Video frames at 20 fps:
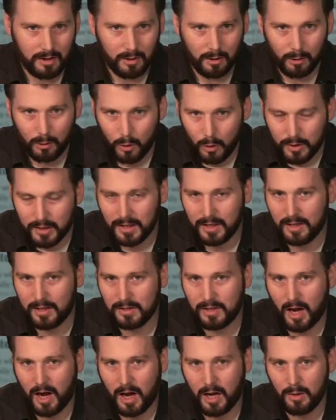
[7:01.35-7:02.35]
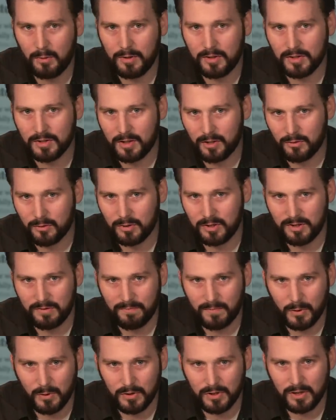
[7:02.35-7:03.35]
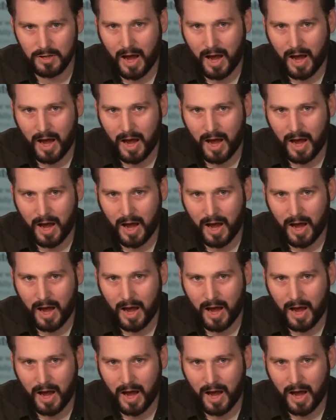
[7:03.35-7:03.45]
looking at how this country's first